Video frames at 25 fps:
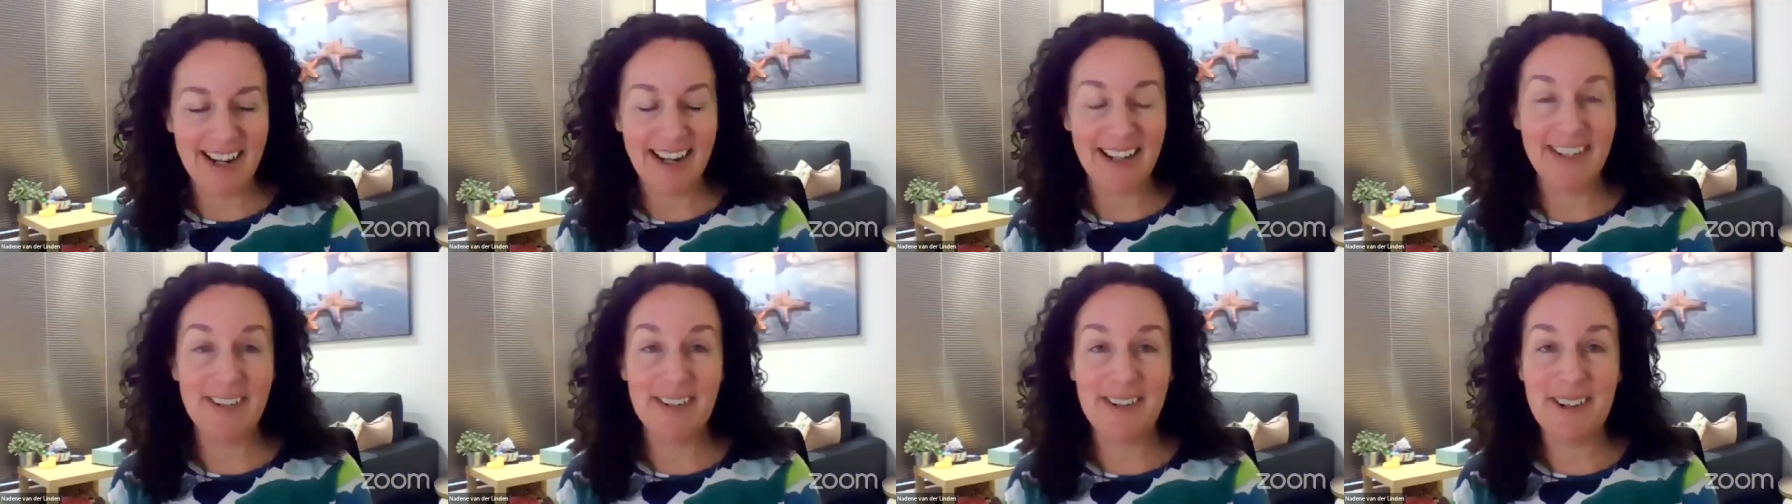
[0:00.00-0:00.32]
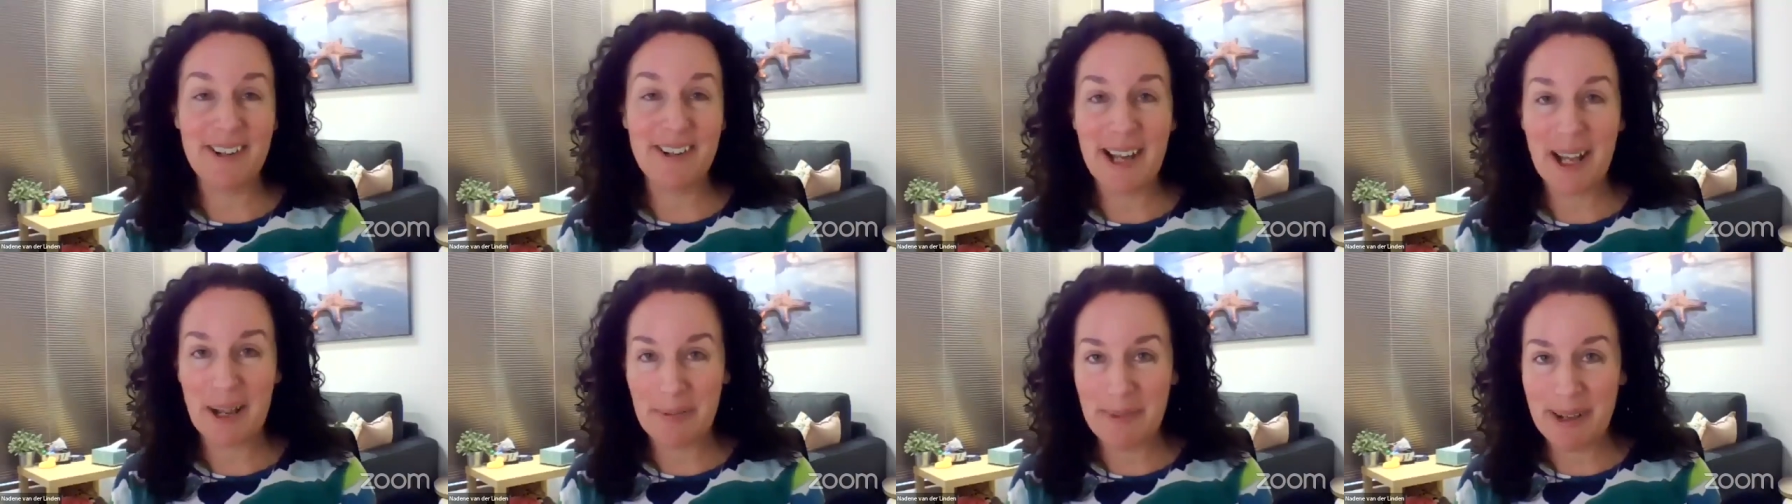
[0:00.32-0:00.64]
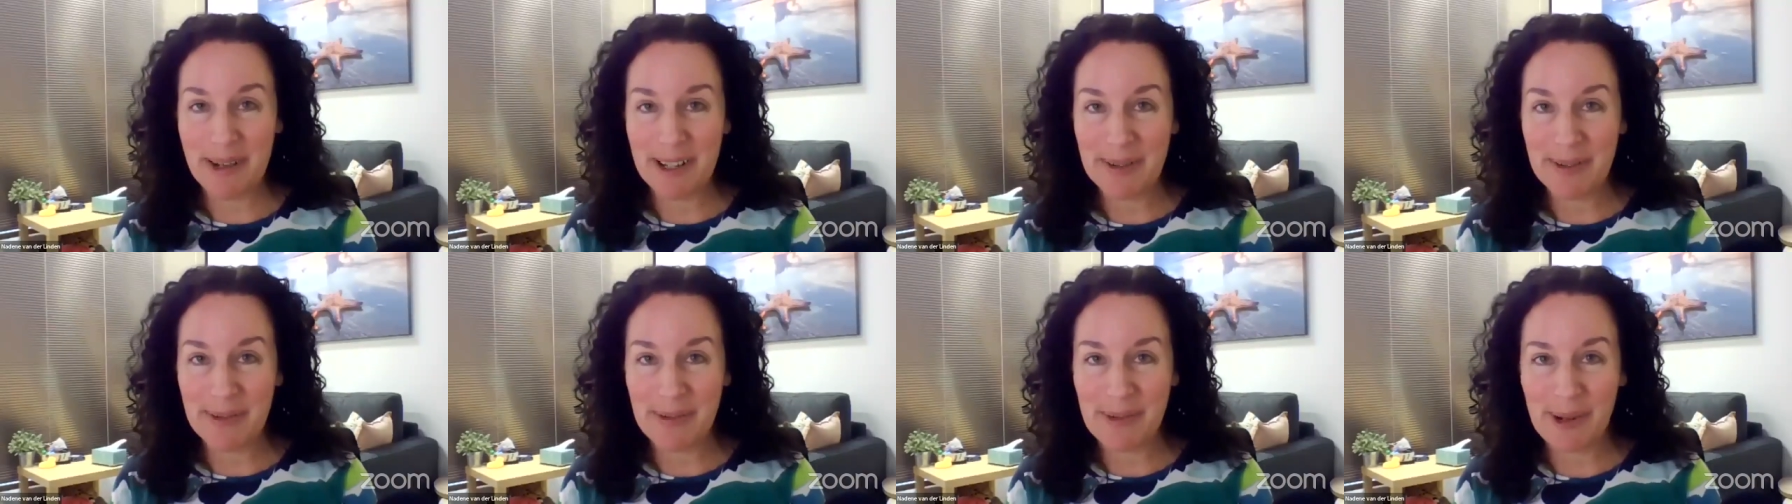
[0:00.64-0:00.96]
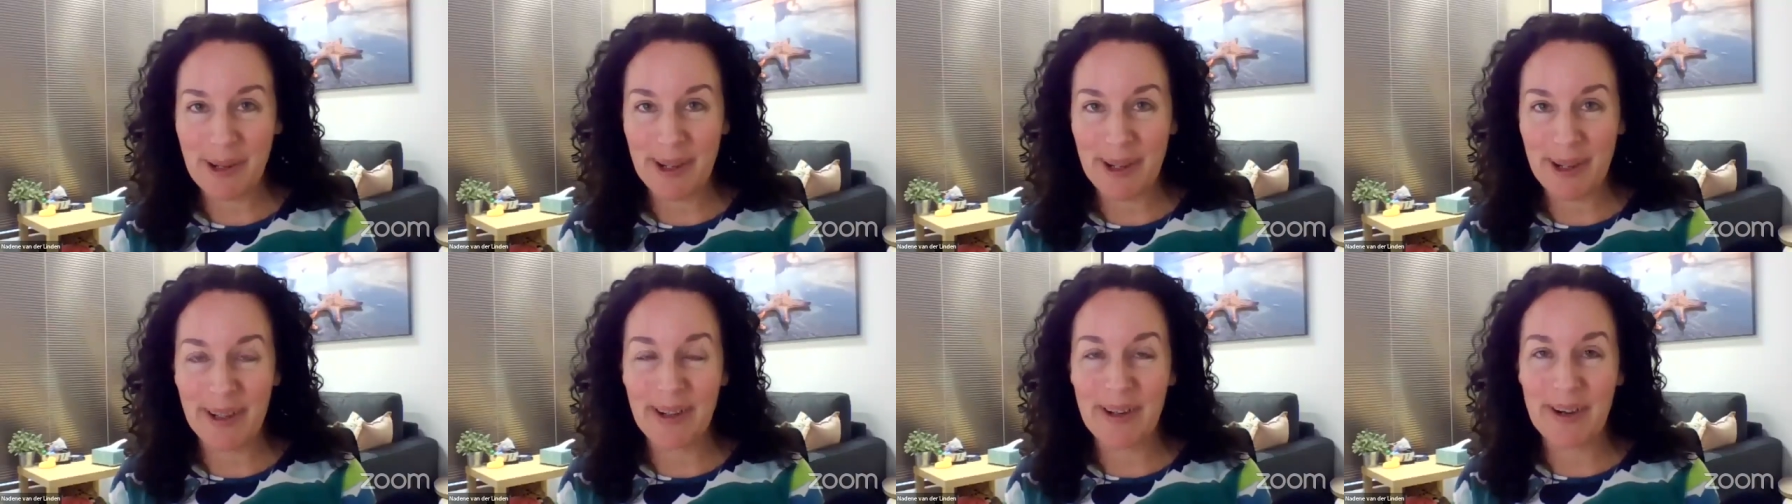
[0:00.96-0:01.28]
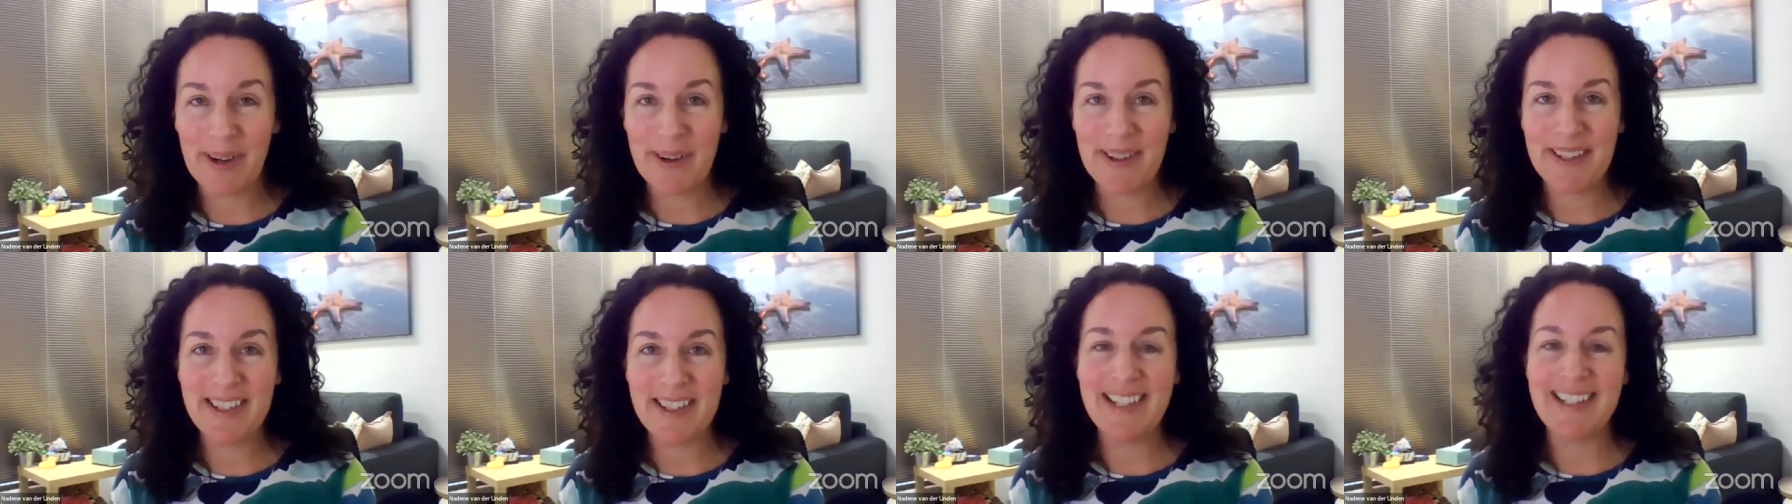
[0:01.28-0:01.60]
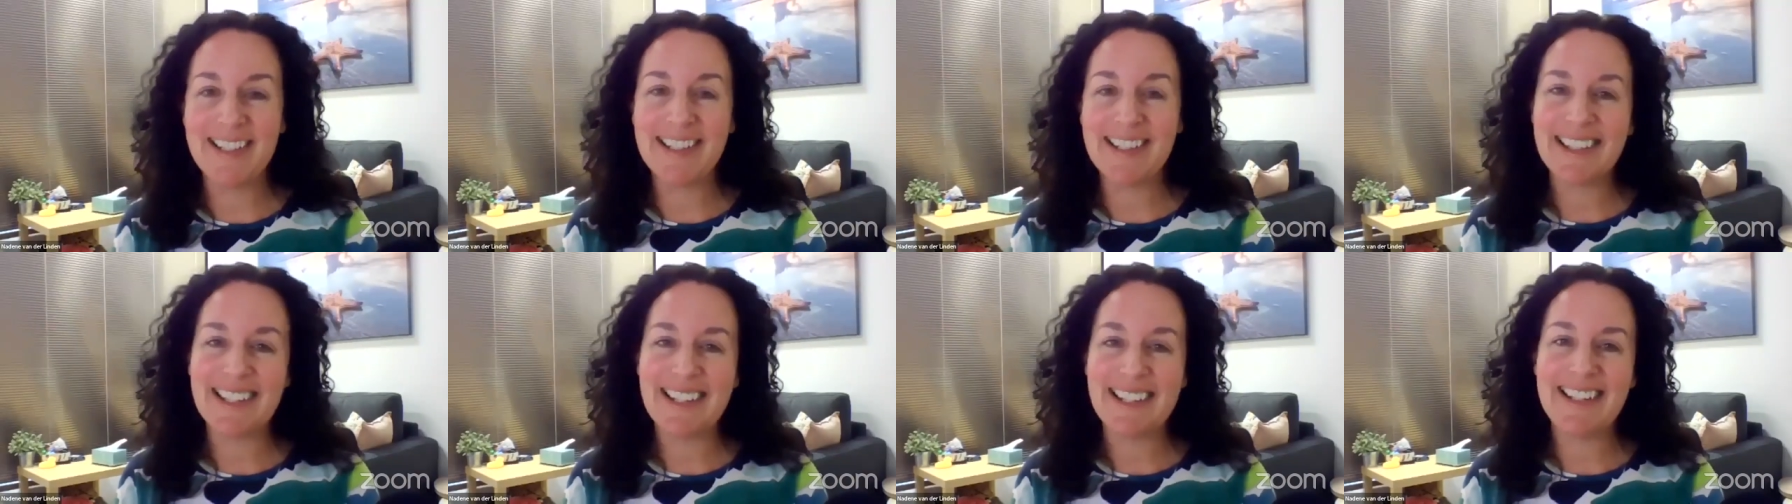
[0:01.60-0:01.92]
And I know how much work goes
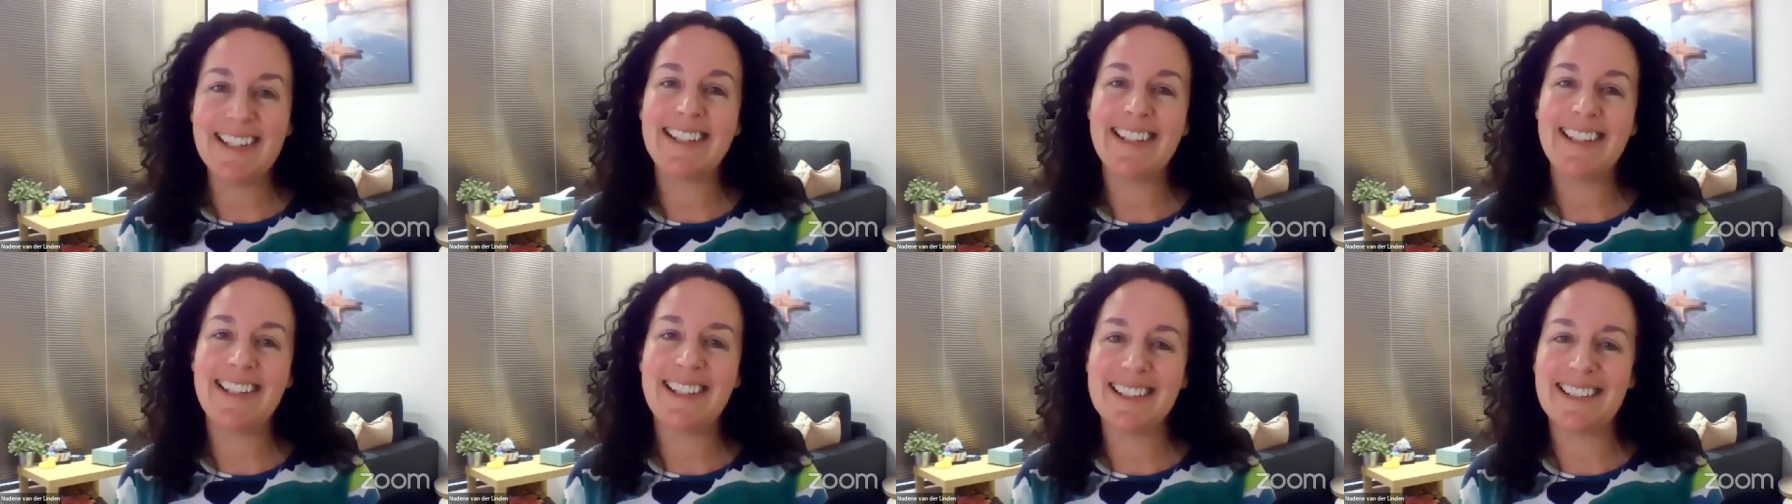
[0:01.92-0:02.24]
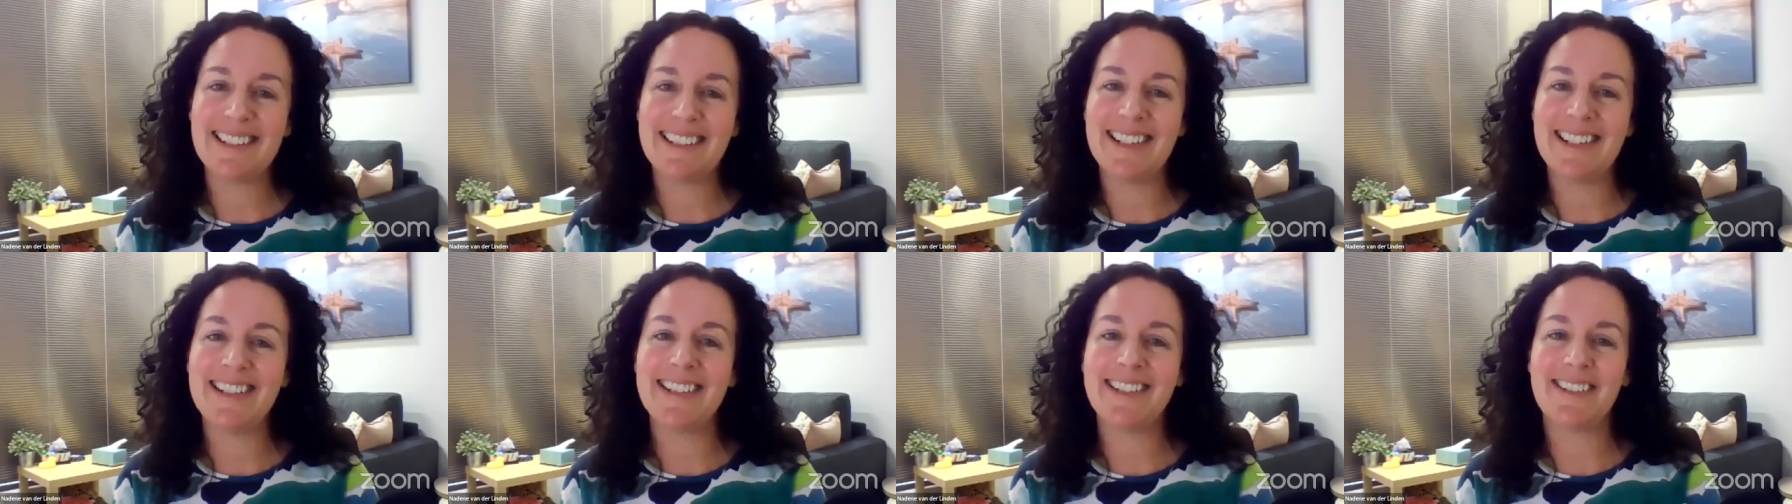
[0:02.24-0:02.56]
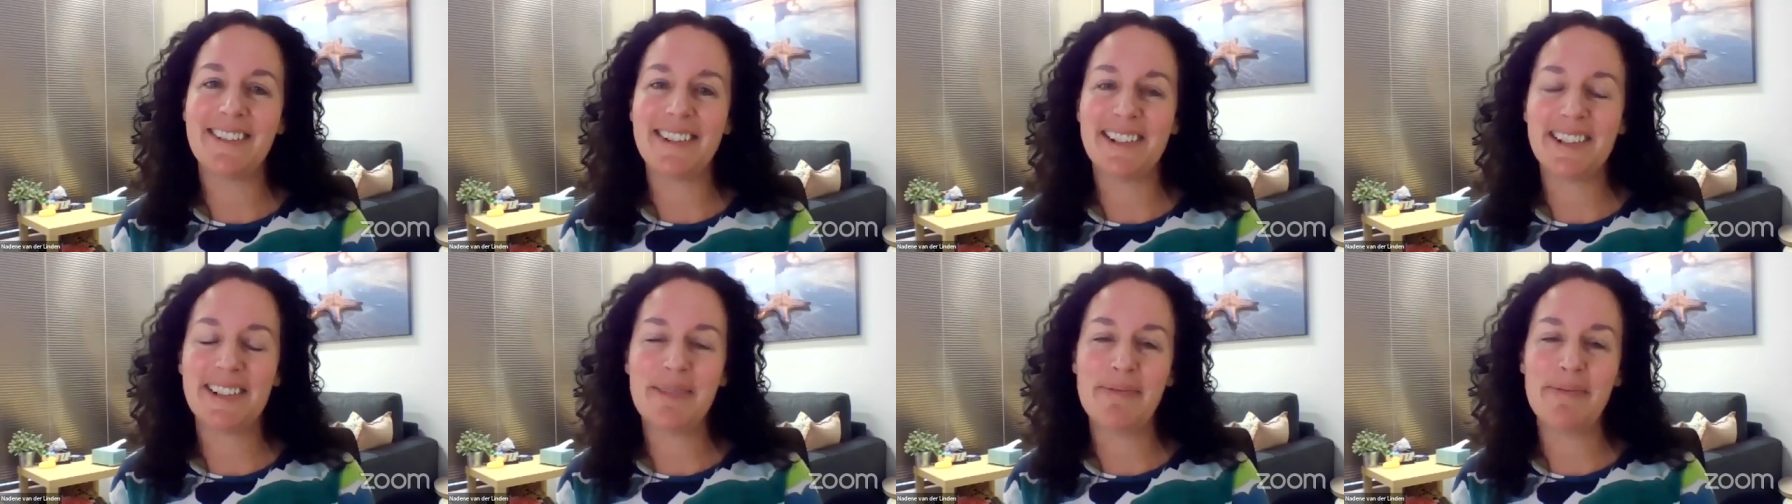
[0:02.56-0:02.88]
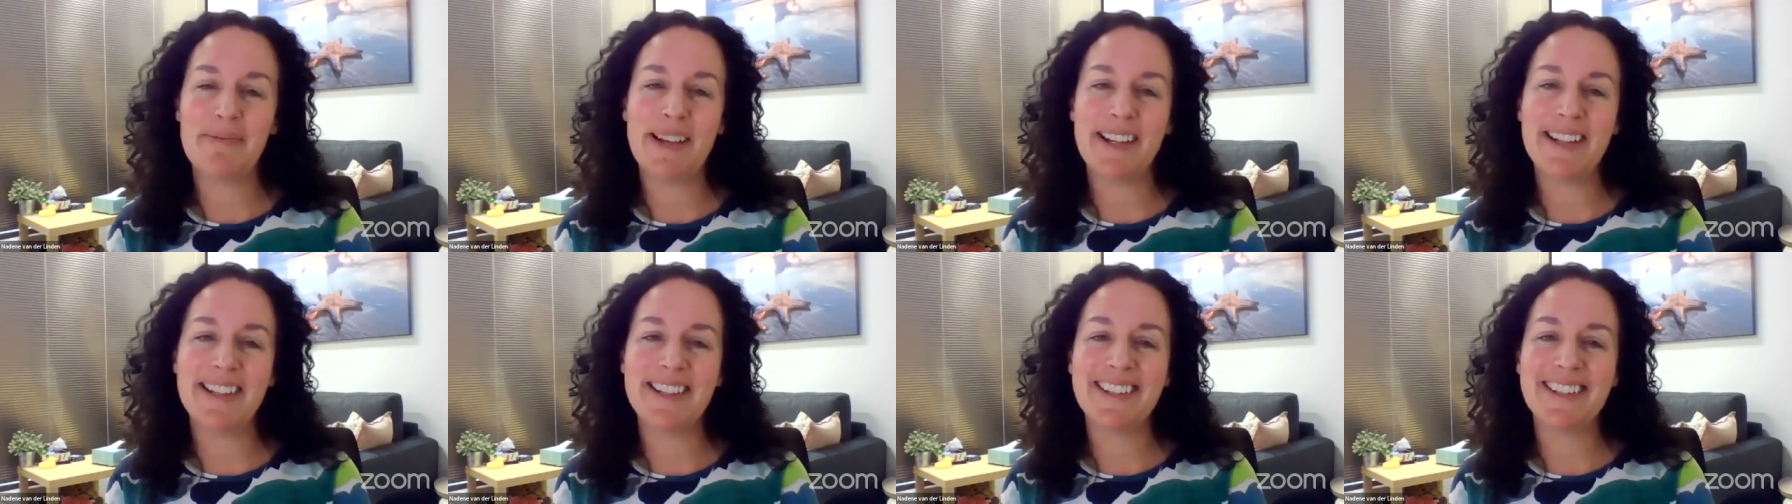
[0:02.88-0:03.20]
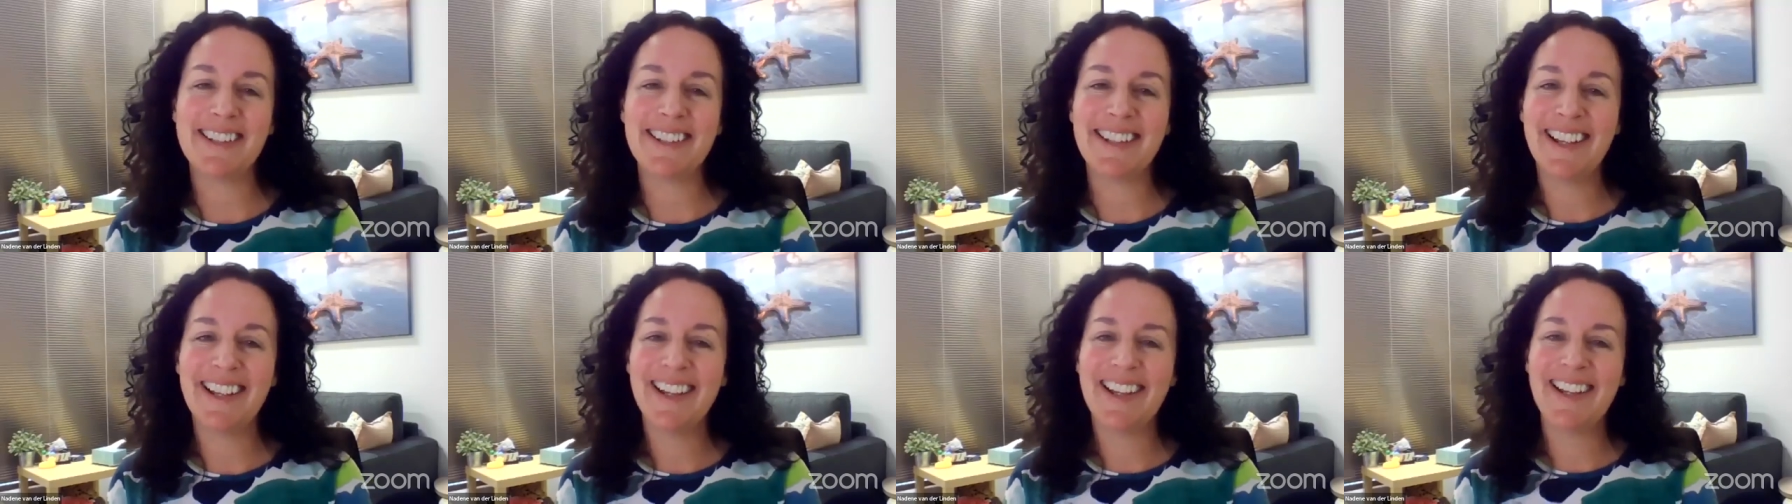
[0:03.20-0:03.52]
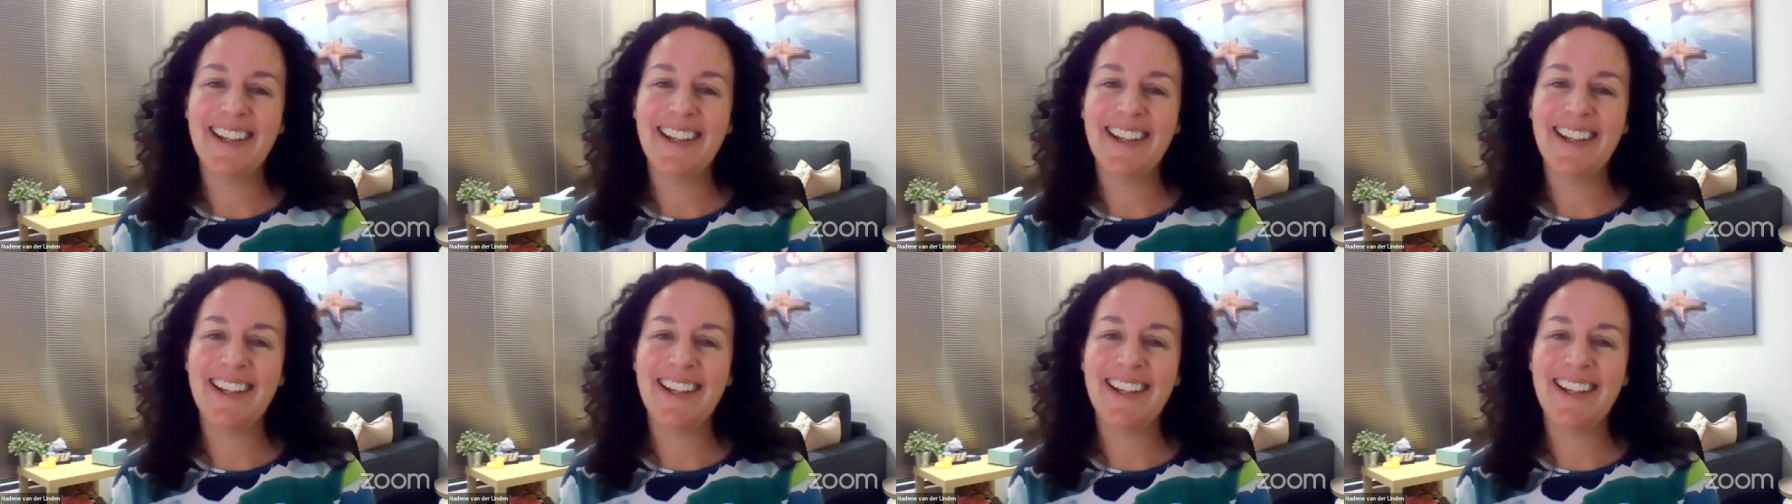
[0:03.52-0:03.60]
into these things, Liz. So I can imagine